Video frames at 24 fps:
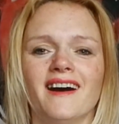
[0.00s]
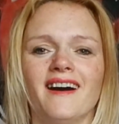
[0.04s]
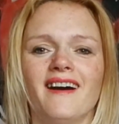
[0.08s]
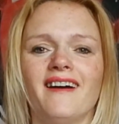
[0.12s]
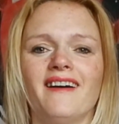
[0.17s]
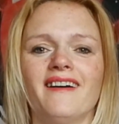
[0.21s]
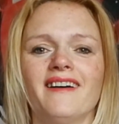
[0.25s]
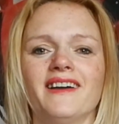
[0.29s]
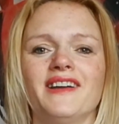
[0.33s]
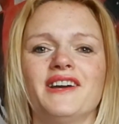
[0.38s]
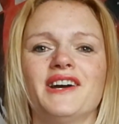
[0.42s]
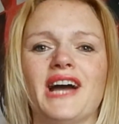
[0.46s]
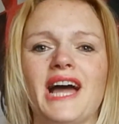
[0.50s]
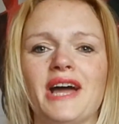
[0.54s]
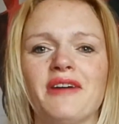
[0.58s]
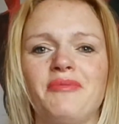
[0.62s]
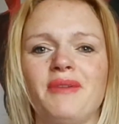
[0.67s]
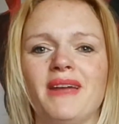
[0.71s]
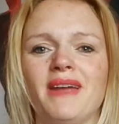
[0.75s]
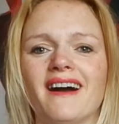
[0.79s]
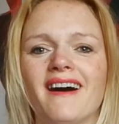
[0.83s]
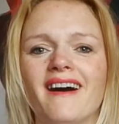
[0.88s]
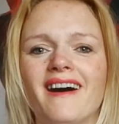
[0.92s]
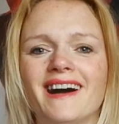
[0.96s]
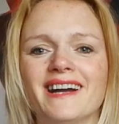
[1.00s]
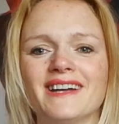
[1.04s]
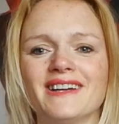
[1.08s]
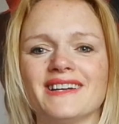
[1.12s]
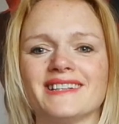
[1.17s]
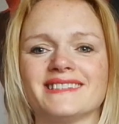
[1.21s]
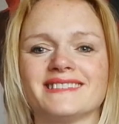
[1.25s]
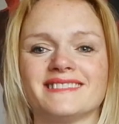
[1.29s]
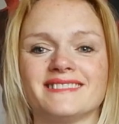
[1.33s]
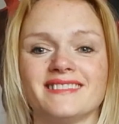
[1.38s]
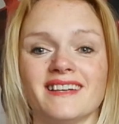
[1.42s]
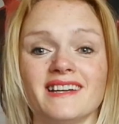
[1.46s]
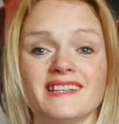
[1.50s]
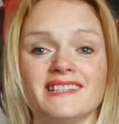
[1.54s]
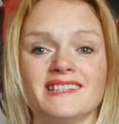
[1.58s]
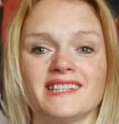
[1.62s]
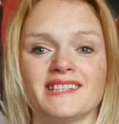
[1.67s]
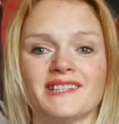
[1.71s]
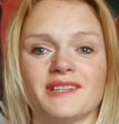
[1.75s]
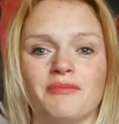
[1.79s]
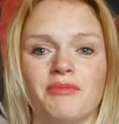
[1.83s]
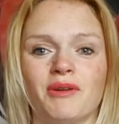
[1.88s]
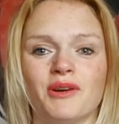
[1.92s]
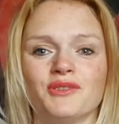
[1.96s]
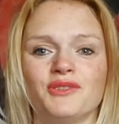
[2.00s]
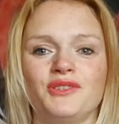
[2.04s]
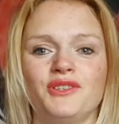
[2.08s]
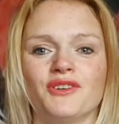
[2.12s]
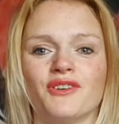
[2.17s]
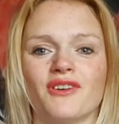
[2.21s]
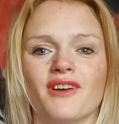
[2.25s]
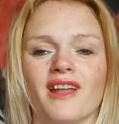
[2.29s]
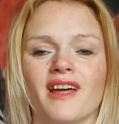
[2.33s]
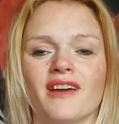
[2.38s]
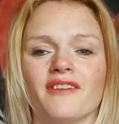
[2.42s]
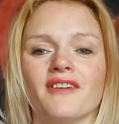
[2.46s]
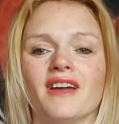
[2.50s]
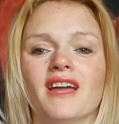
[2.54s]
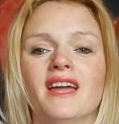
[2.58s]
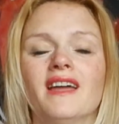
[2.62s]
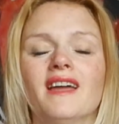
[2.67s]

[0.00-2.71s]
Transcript: Are you happy? Are you excited about your life?